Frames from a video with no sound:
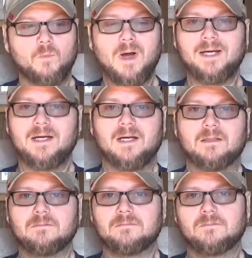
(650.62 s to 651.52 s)
Why
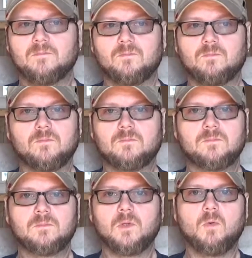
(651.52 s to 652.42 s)
not?
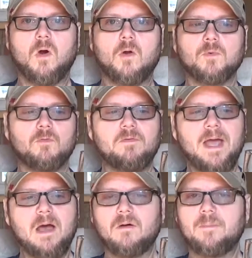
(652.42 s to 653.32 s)
No harm, no
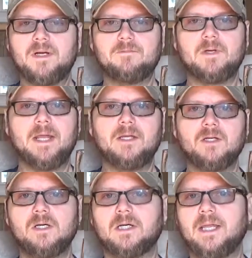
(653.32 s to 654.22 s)
foul. I mean, if it ain't
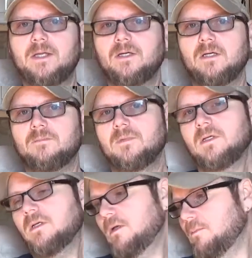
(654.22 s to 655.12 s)
good, it ain't good.
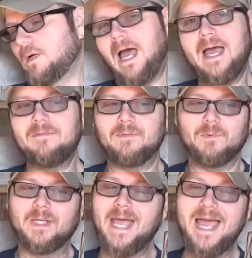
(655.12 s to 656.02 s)
But I haven't
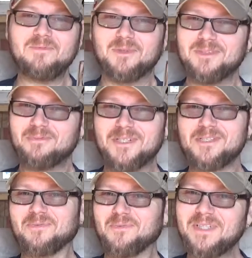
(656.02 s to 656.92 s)
really had one that
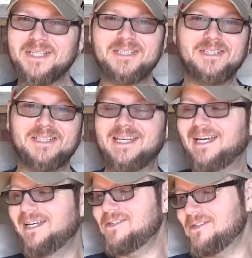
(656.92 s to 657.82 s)
wasn't really good,
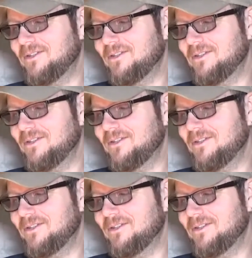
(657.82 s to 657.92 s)
guys.